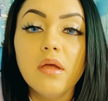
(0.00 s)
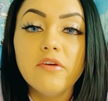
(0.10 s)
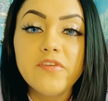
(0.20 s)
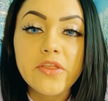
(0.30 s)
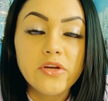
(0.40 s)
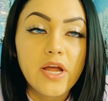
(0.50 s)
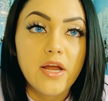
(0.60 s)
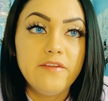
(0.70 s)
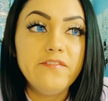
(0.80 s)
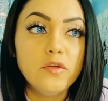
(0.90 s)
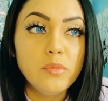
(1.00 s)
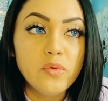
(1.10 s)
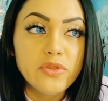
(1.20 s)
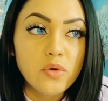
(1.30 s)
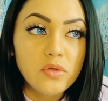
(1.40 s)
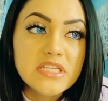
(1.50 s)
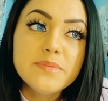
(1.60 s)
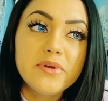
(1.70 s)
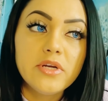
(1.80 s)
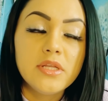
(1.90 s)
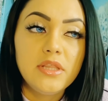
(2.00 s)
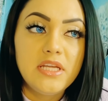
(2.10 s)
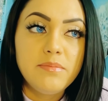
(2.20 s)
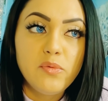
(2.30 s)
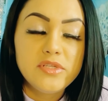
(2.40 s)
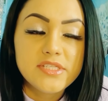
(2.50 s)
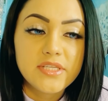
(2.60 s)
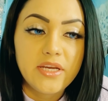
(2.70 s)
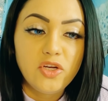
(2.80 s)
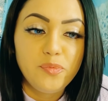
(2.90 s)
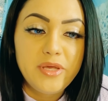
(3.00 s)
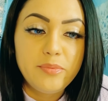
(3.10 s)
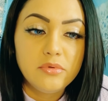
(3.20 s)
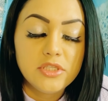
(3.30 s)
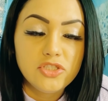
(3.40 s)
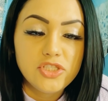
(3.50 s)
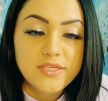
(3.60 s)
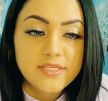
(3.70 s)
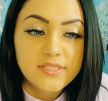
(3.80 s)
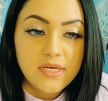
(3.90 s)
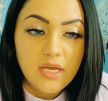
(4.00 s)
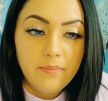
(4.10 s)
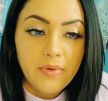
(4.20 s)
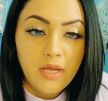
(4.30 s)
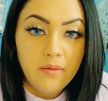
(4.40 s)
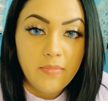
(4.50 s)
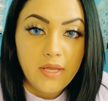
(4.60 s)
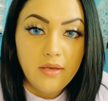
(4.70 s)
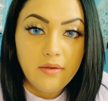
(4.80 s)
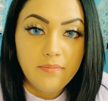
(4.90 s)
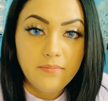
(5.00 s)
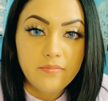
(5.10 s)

Father God, fill me with your Holy Spirit and lead me what to say to your people. In Jesus' name, amen.